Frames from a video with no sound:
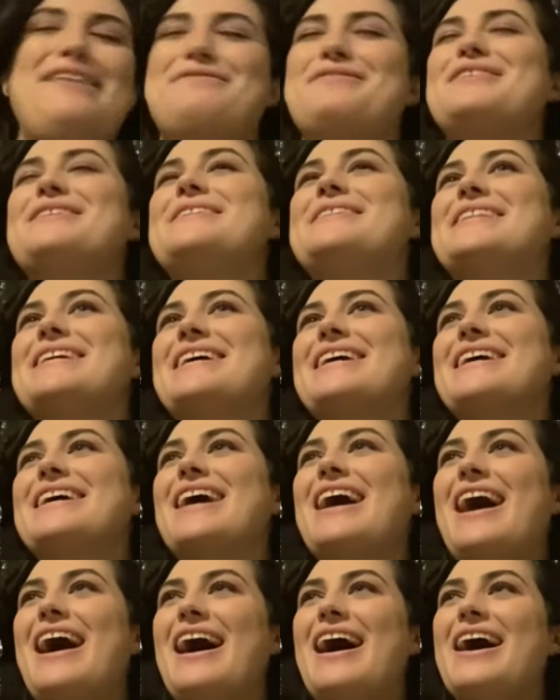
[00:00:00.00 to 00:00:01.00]
everything.
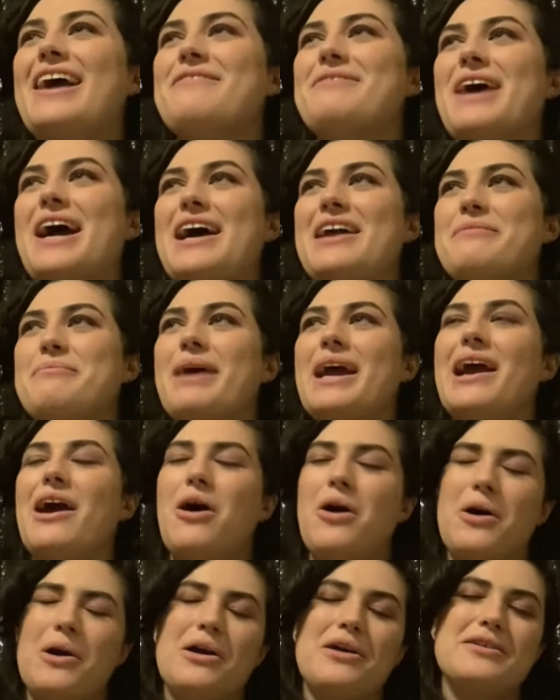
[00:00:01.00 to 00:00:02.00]
I've had my
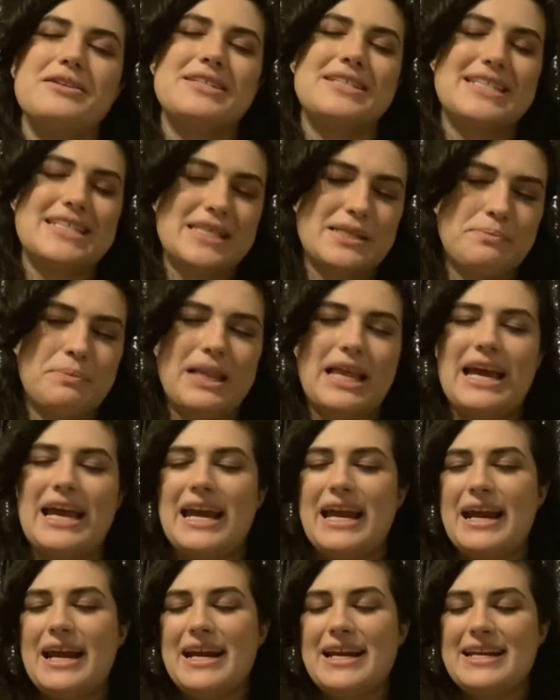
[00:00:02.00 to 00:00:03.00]
art
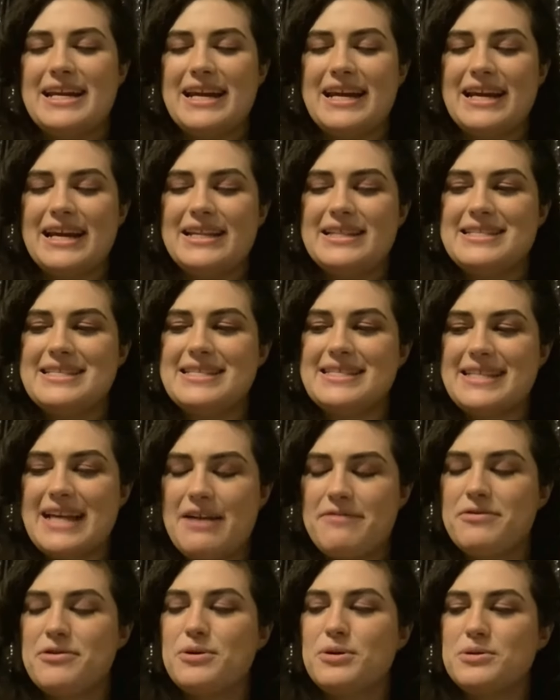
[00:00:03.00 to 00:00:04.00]
displayed in
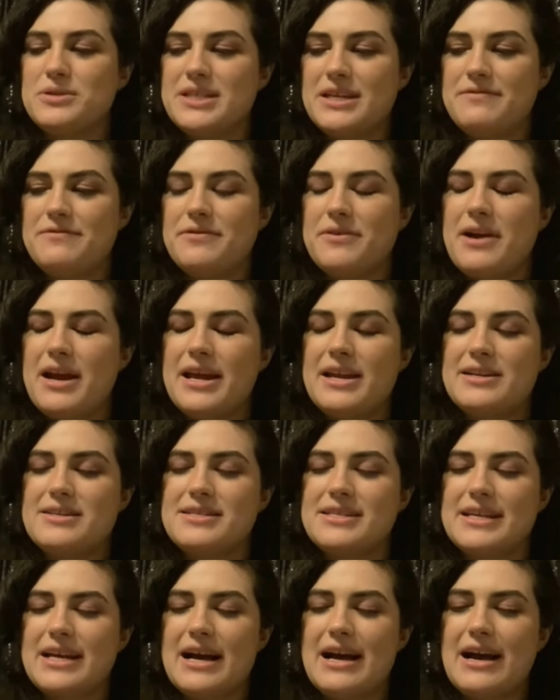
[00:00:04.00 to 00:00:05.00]
several
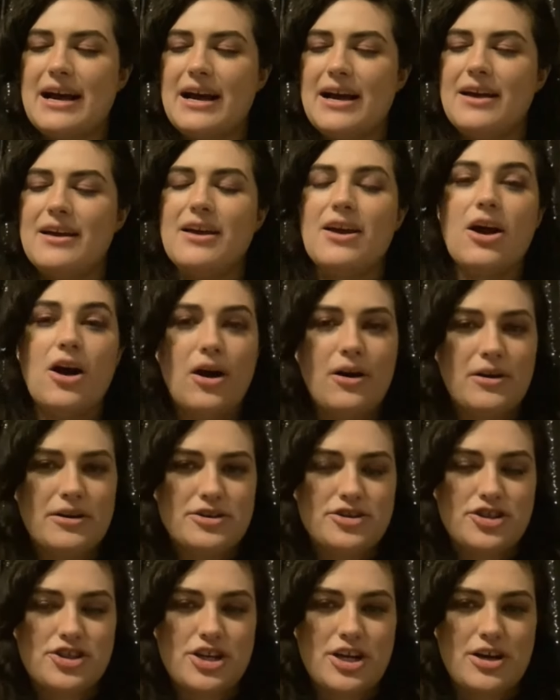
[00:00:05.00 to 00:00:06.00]
different uh,
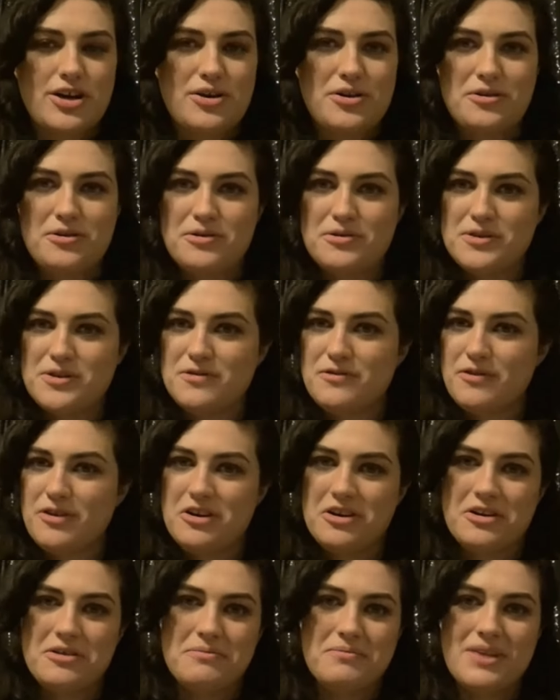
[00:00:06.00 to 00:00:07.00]
art shows
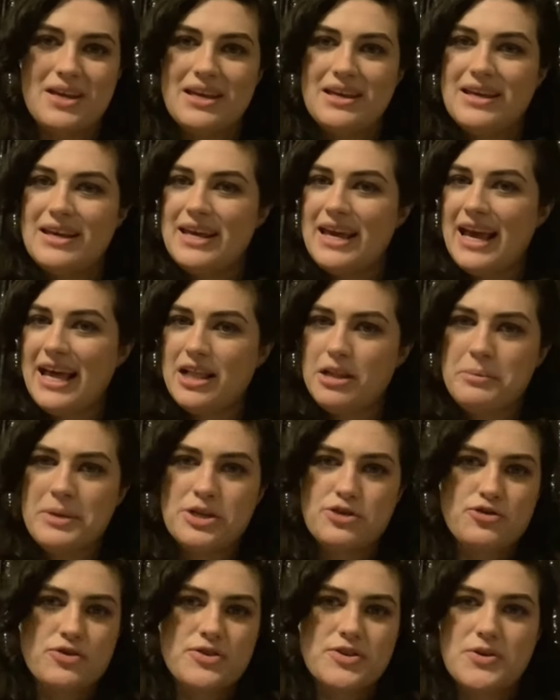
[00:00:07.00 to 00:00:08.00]
from
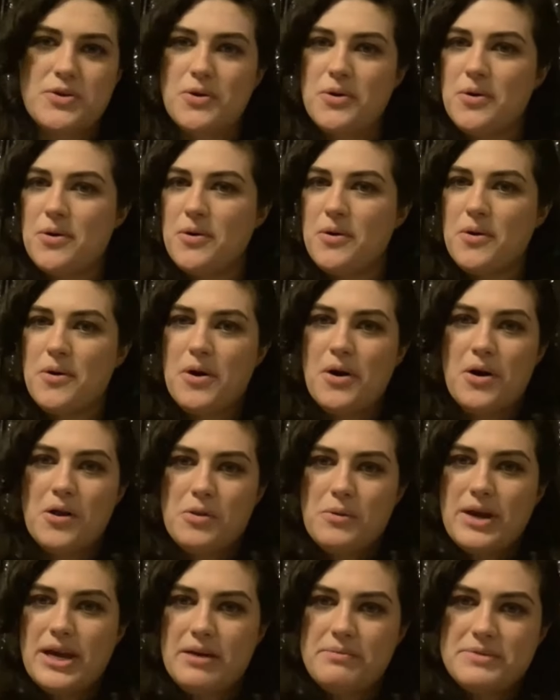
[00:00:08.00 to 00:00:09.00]
elementary school all
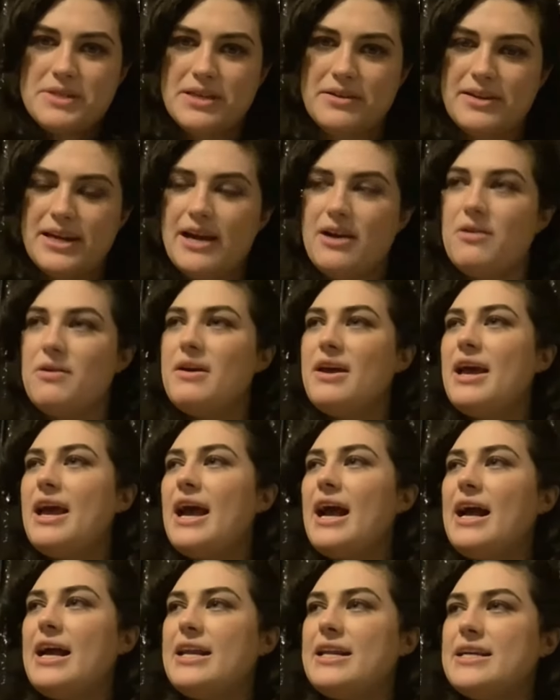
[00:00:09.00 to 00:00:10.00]
the way up till now.
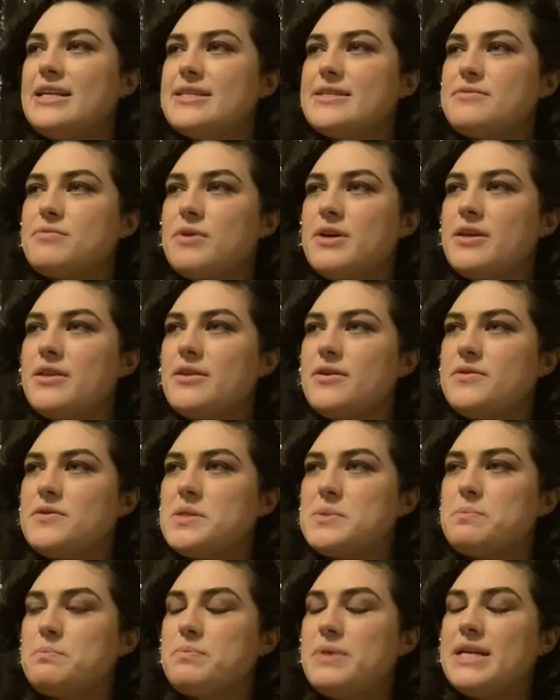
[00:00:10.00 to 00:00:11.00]
And it's one of
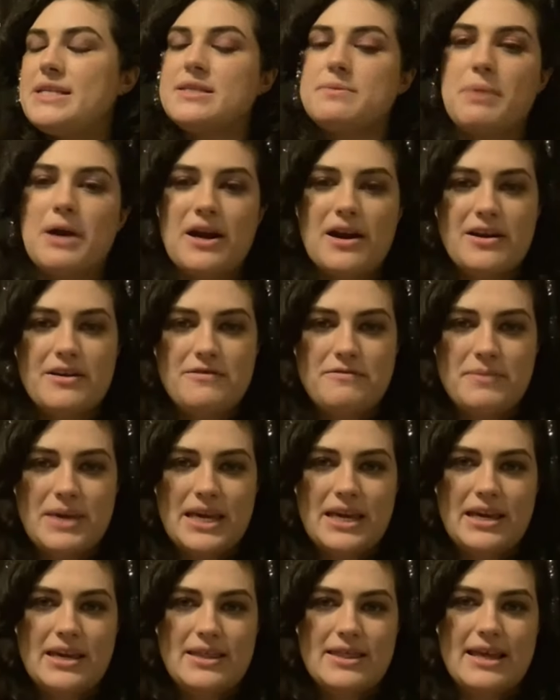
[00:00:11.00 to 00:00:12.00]
those, it's a part of
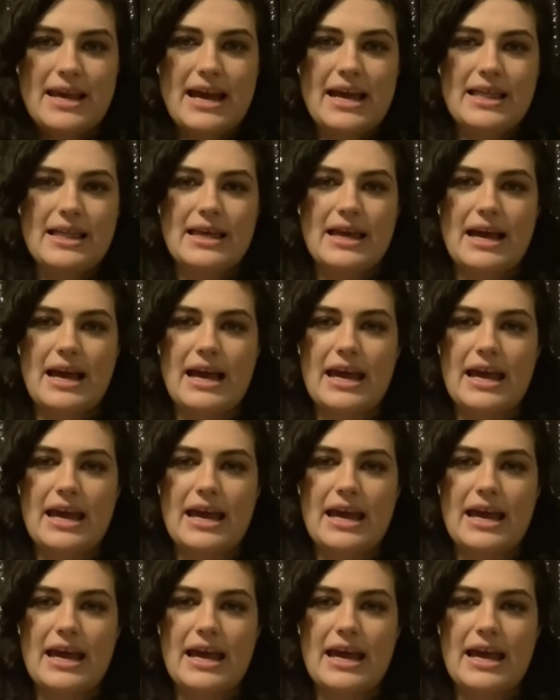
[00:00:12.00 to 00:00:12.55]
me that